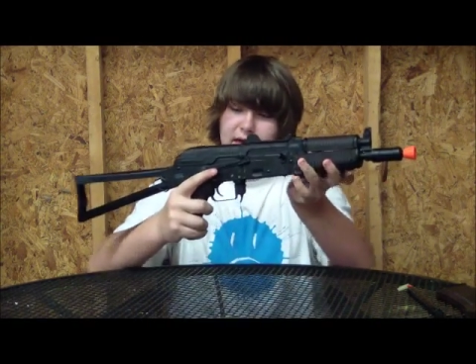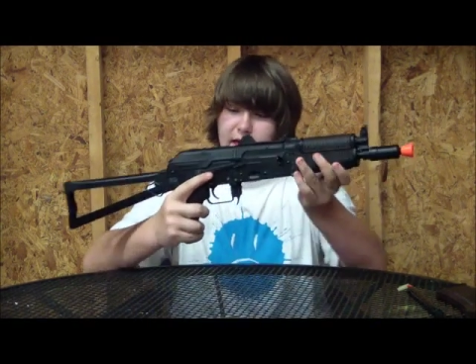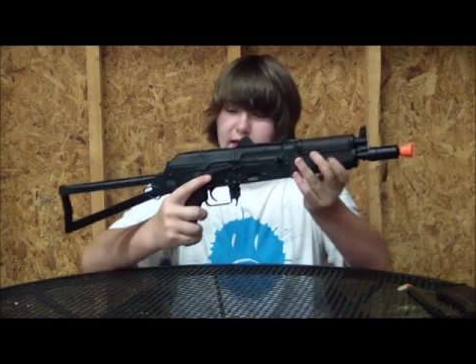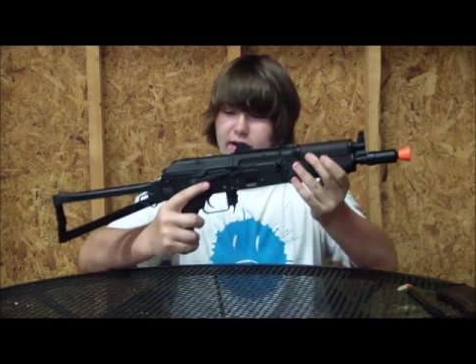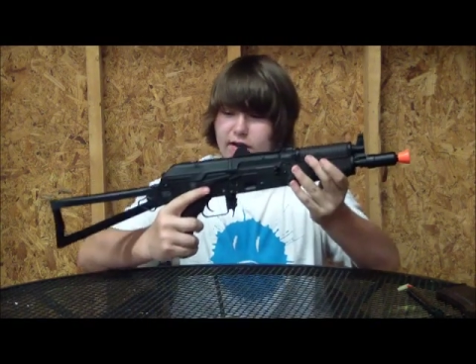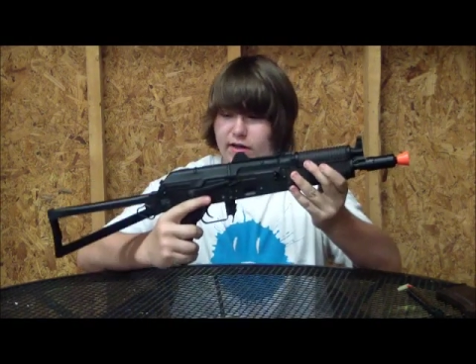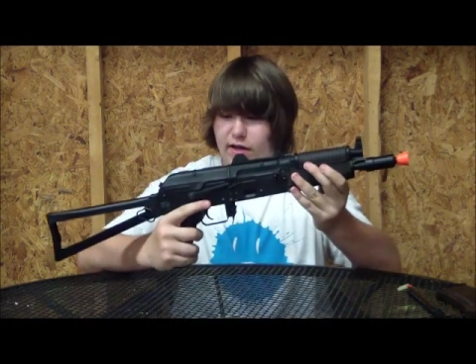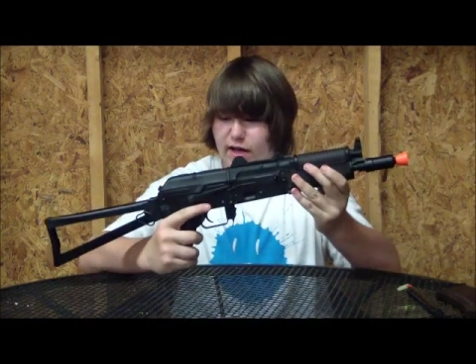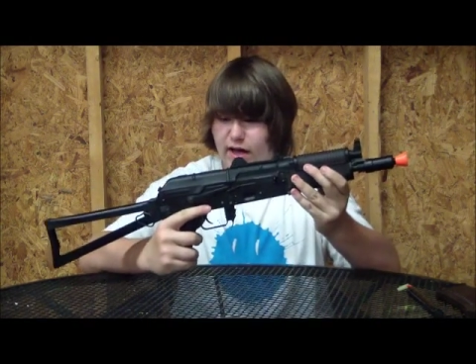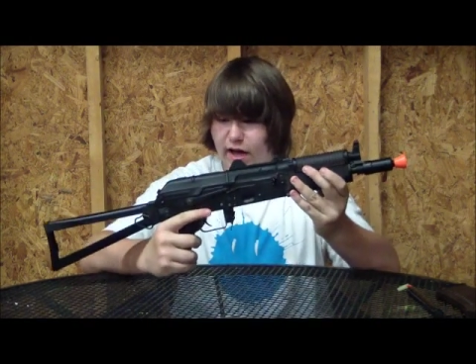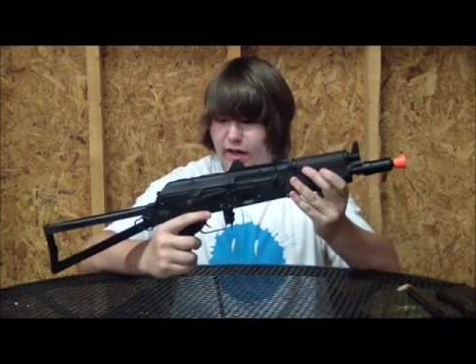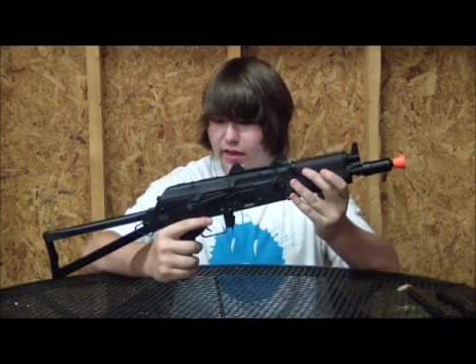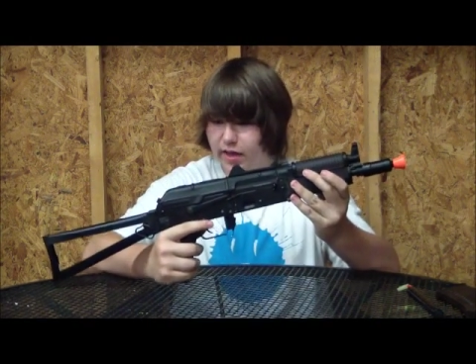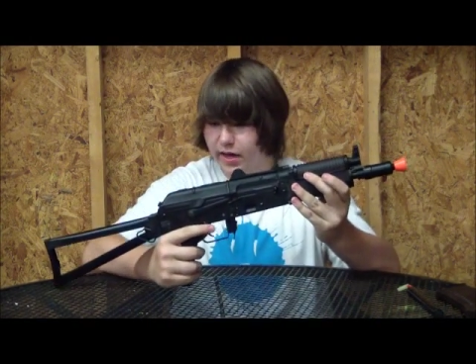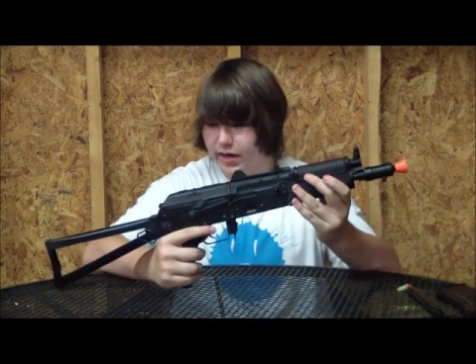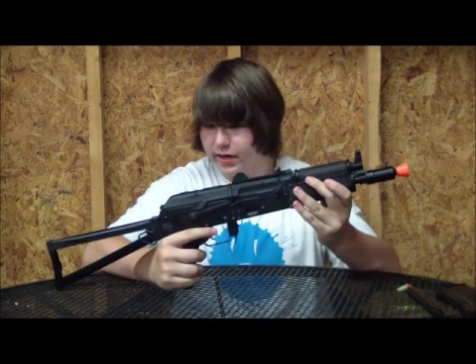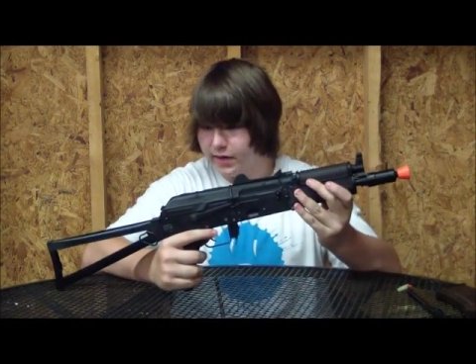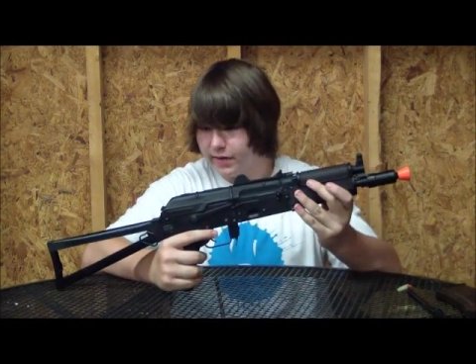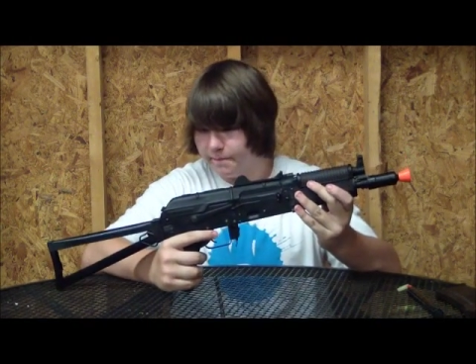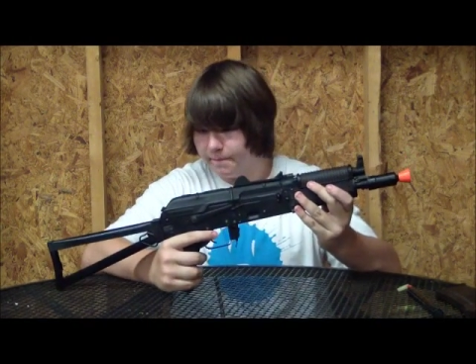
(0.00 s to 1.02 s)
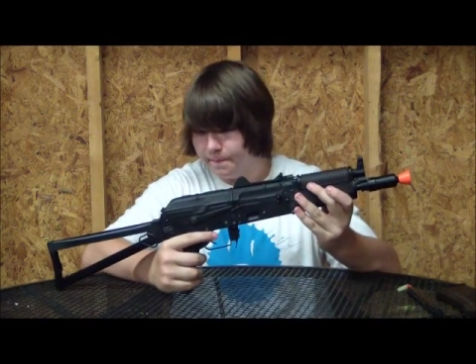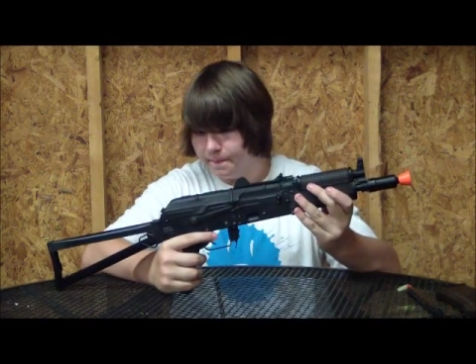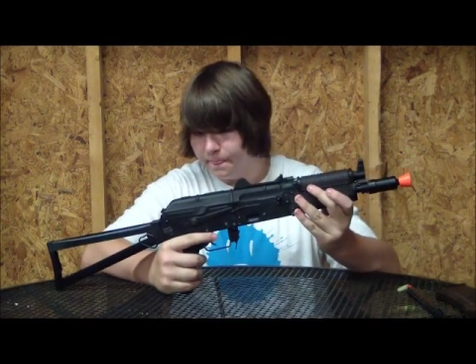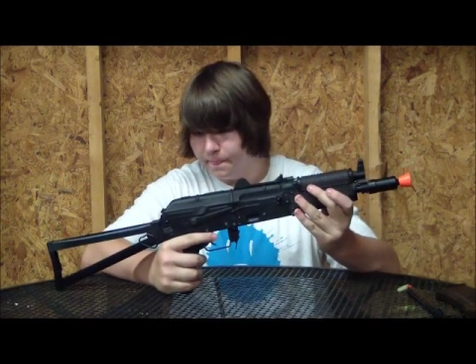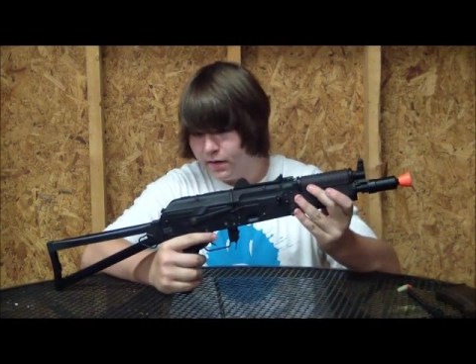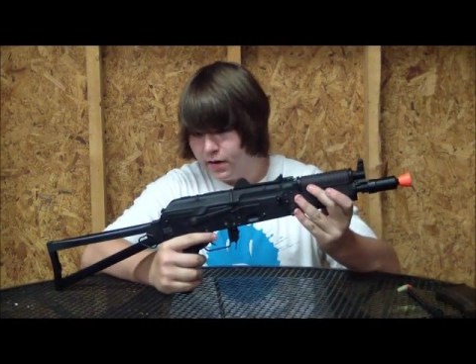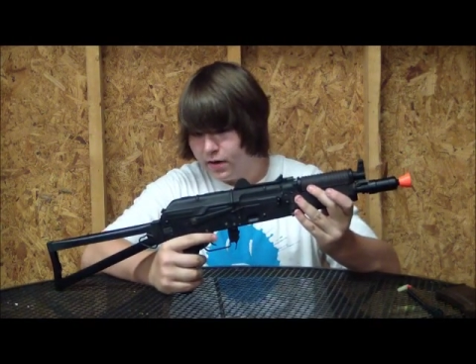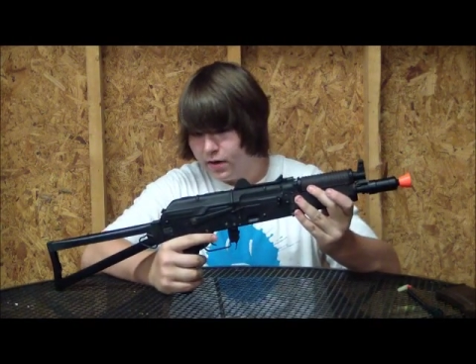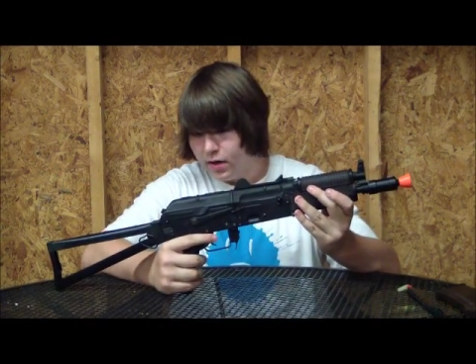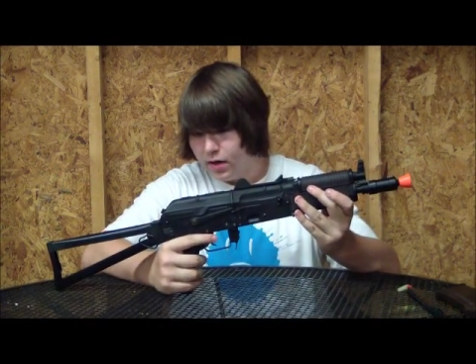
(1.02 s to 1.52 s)
and I like it.
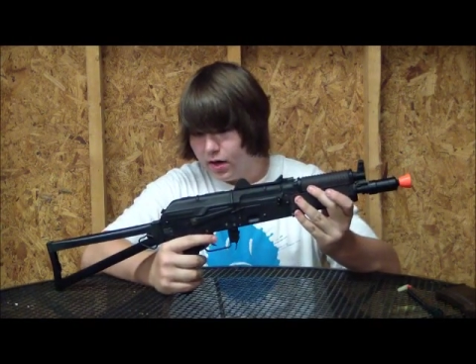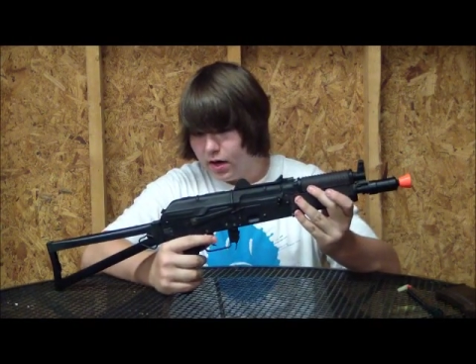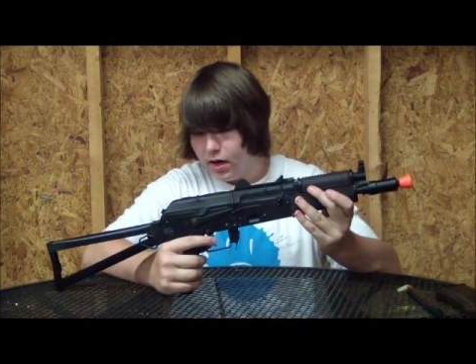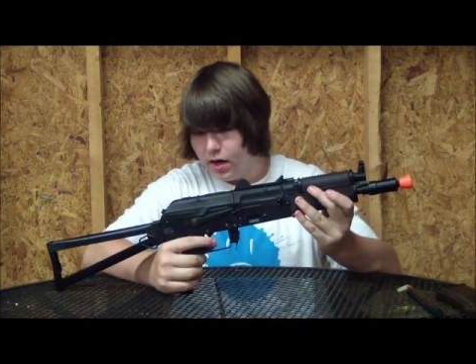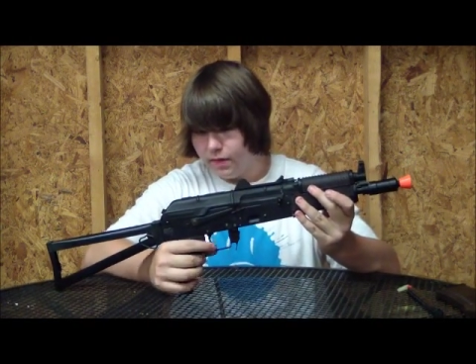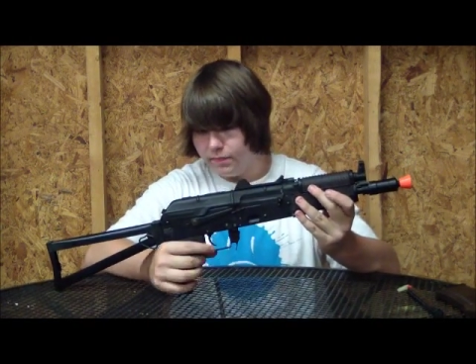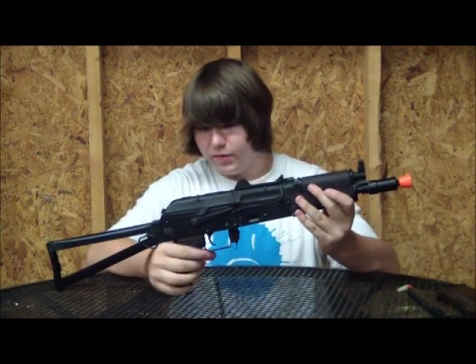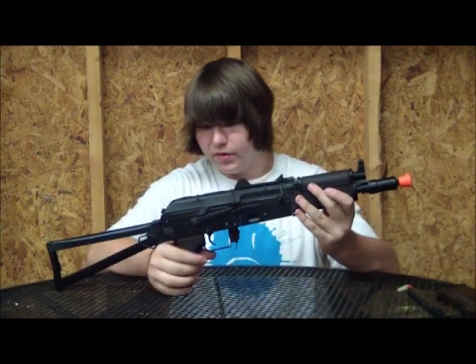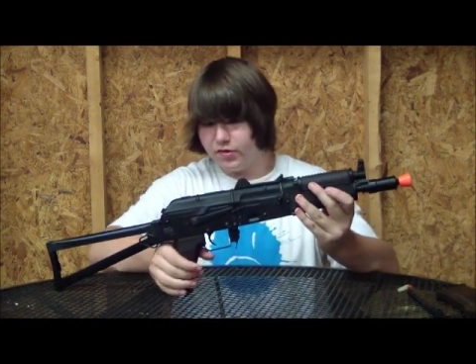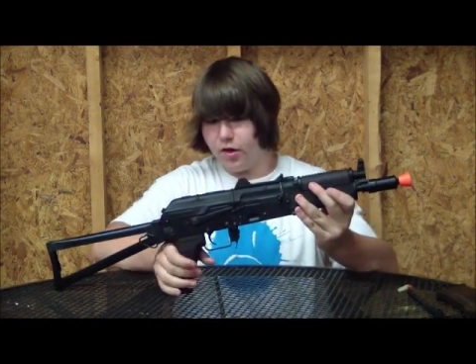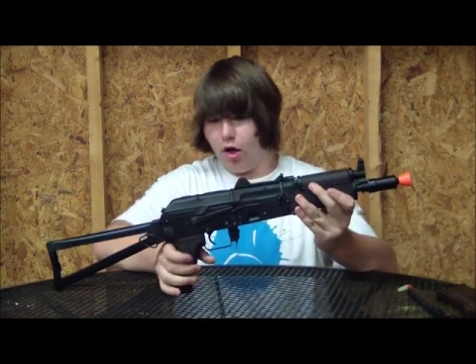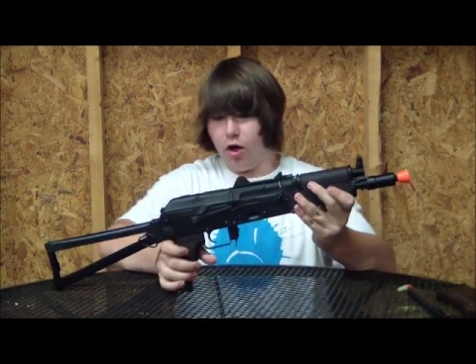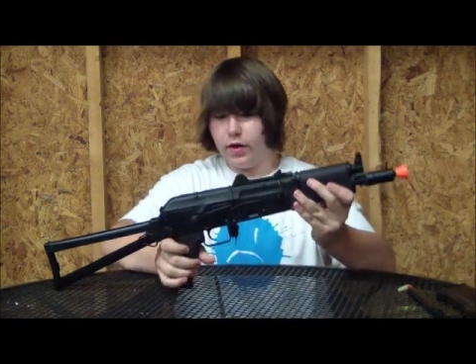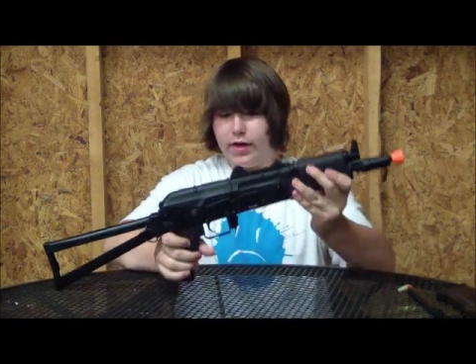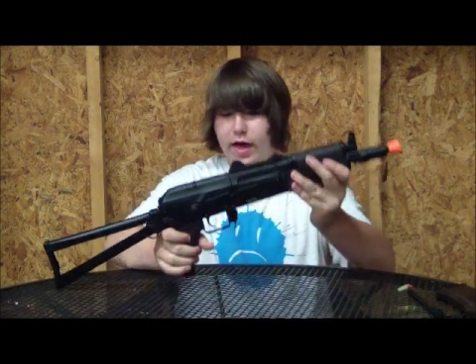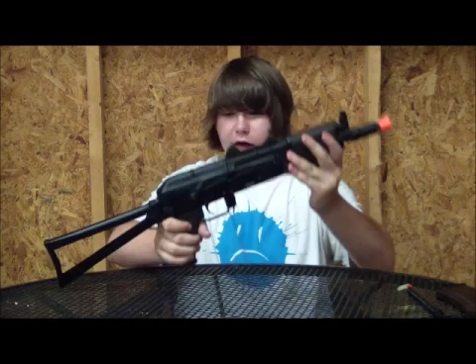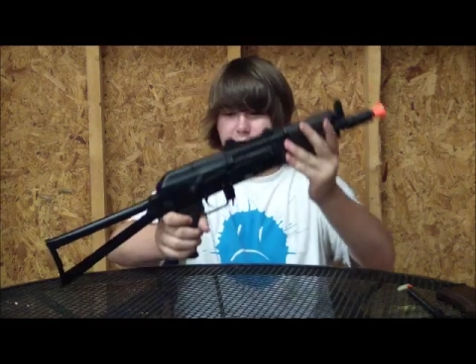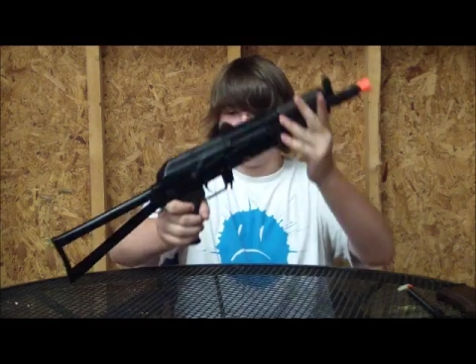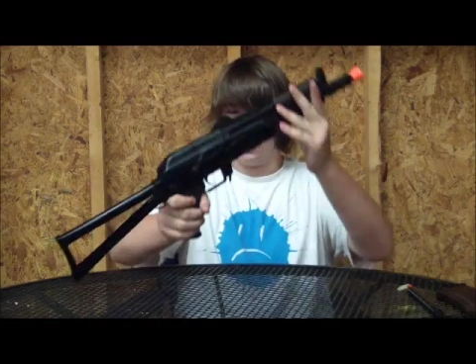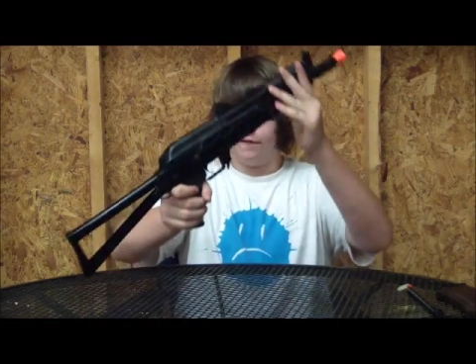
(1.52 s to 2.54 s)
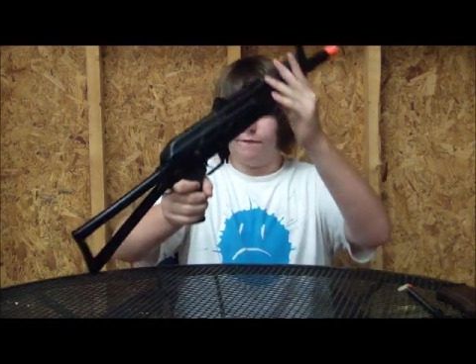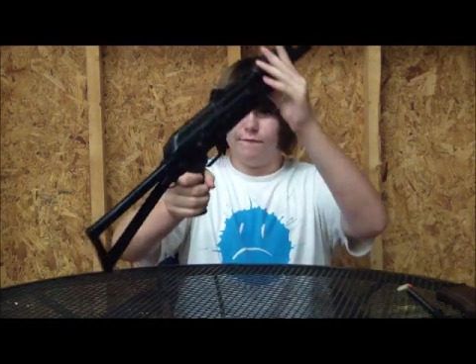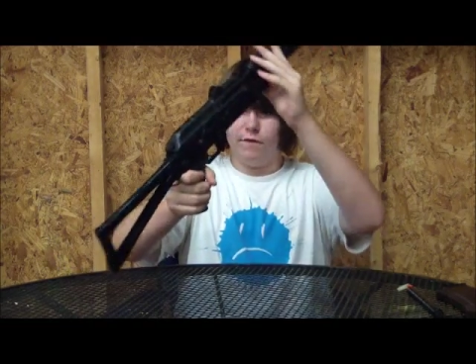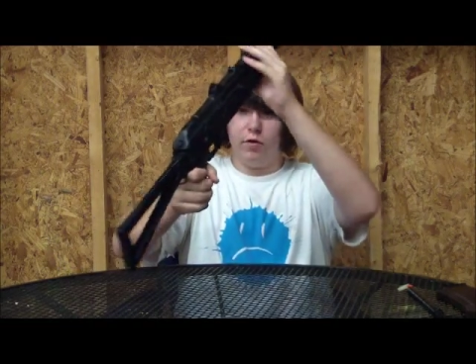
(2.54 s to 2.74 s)
The stock actually